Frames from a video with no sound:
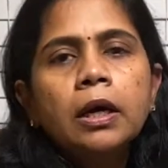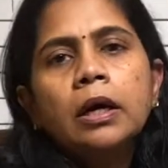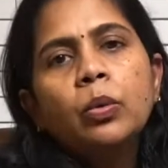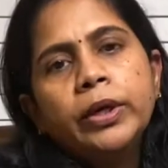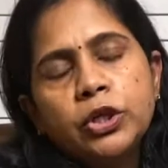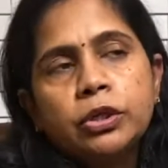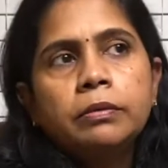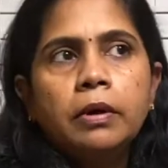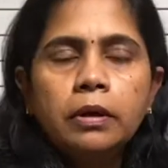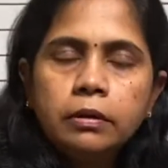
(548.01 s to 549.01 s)
which
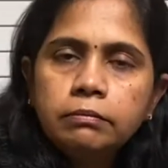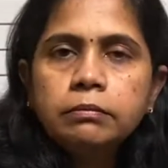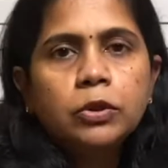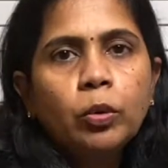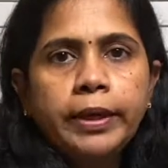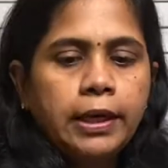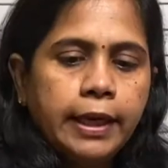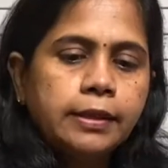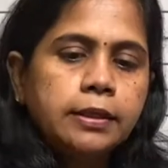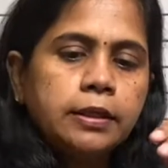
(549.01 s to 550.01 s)
nobody
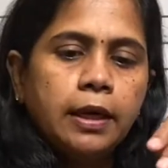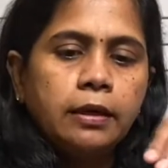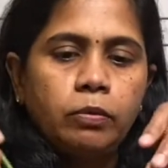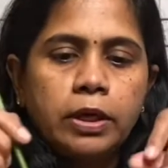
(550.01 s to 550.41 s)
likes it anyway.